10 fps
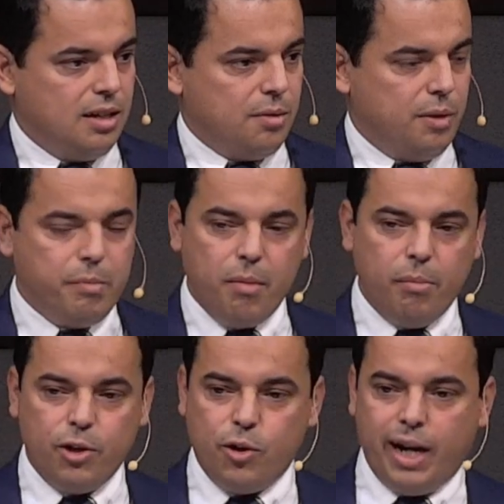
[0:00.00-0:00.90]

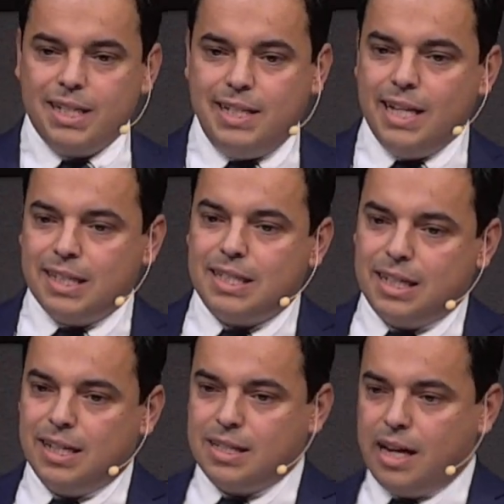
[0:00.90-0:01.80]
Remember, your
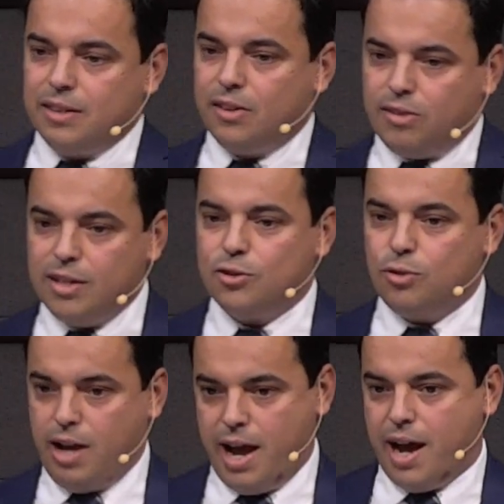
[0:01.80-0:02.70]
identity is not in the things
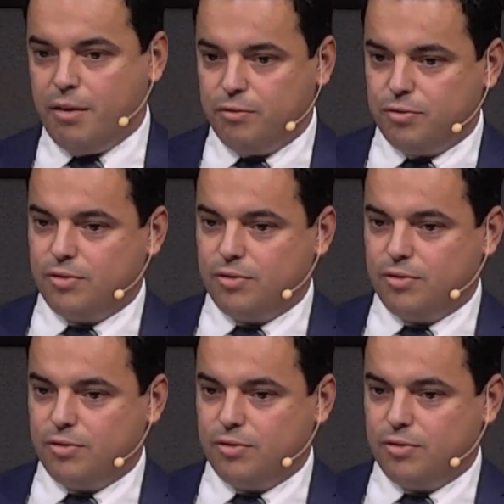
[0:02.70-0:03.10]
you have